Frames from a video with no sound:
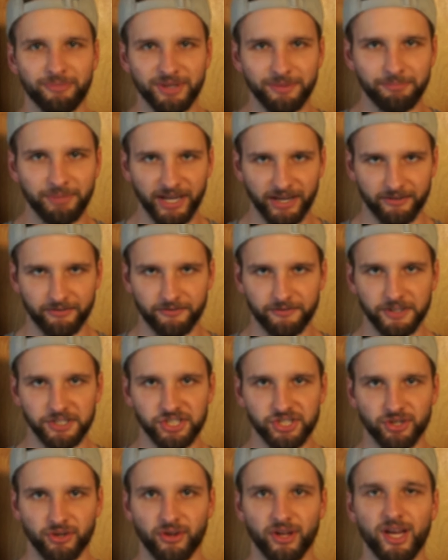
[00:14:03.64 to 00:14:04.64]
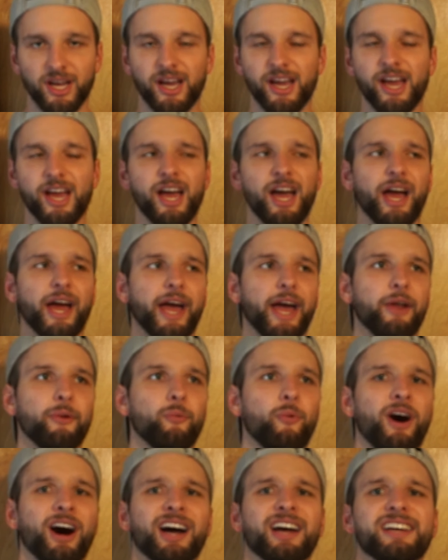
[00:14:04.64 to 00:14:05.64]
be beneficial. And
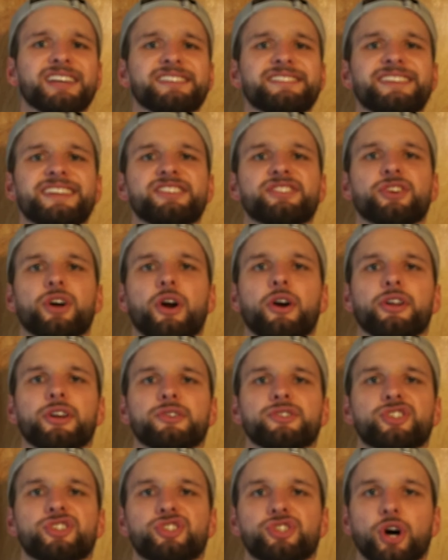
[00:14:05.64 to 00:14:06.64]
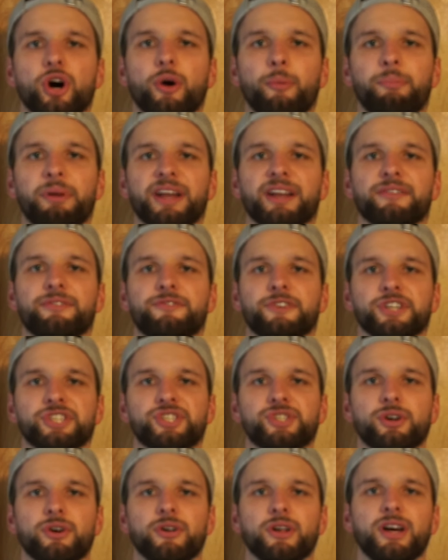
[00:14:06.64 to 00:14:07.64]
why is this cardio so
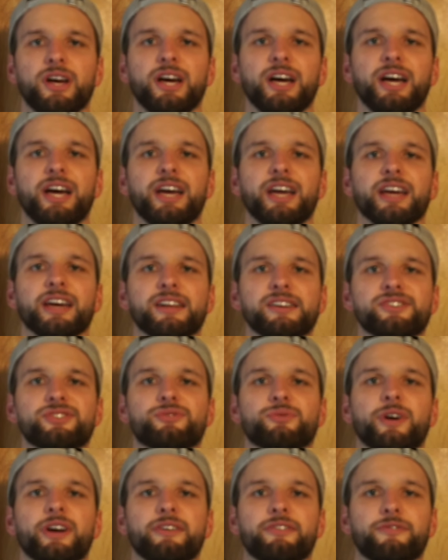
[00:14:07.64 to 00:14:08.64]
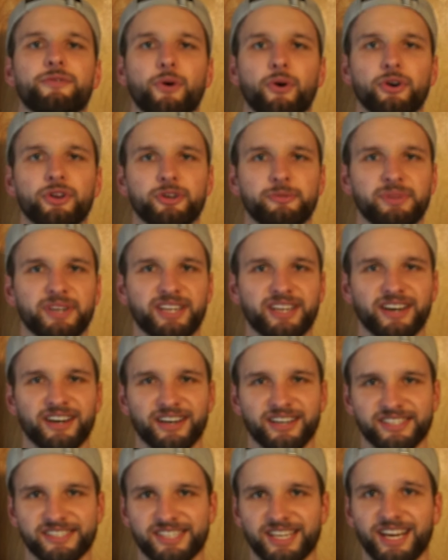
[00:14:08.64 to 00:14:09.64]
beneficial? It is great for you
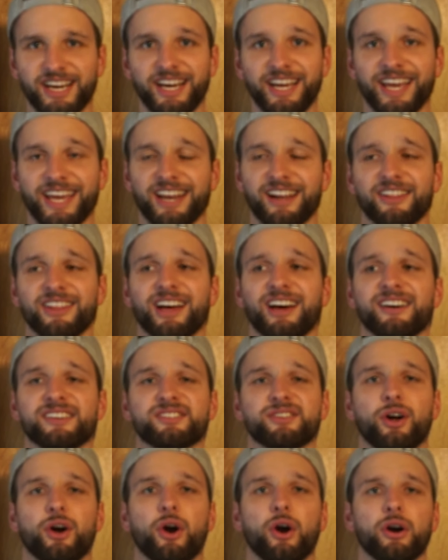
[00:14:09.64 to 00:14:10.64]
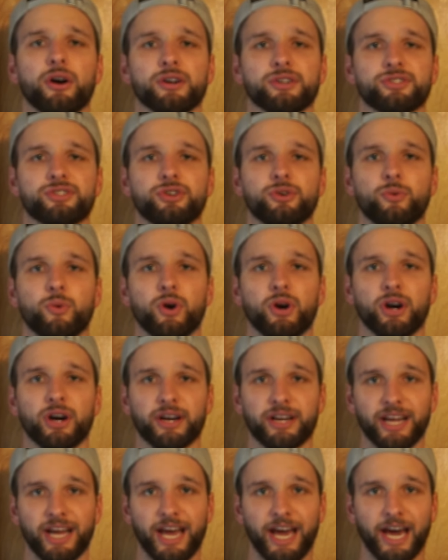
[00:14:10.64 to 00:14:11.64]
because it allows the heart to
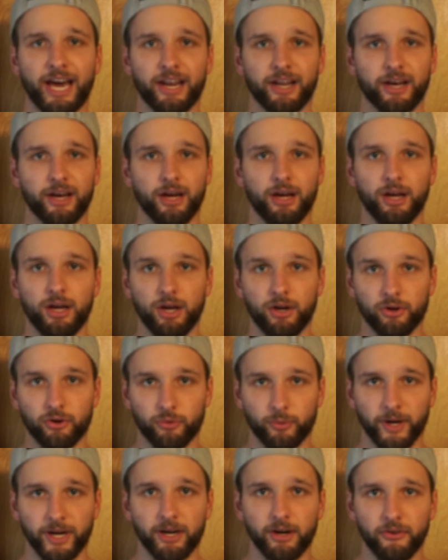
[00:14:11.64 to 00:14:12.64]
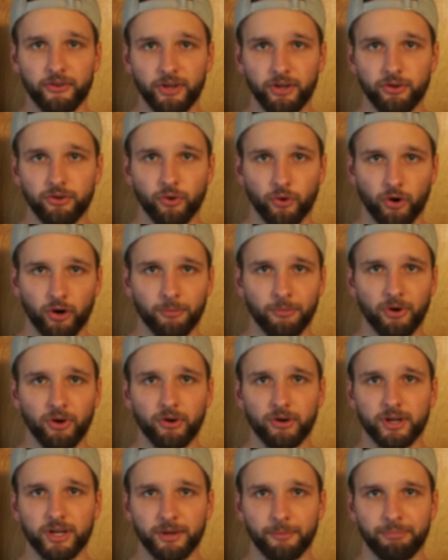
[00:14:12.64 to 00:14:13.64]
work at a greater than
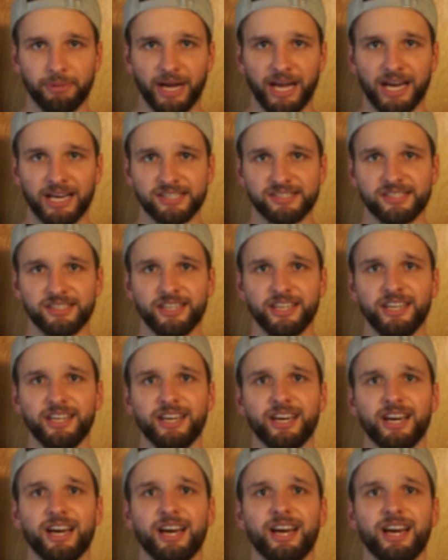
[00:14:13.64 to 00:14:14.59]
normal capacity